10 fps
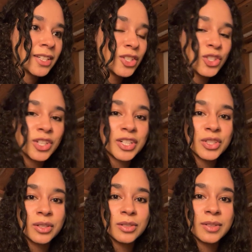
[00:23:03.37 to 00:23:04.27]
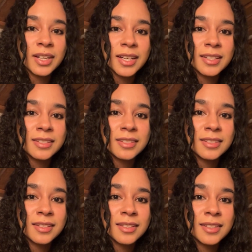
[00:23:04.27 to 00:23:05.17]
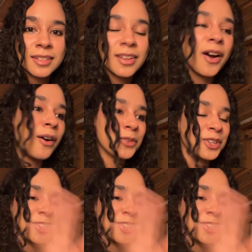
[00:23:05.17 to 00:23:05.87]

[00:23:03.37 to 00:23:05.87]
Should I show you guys? No.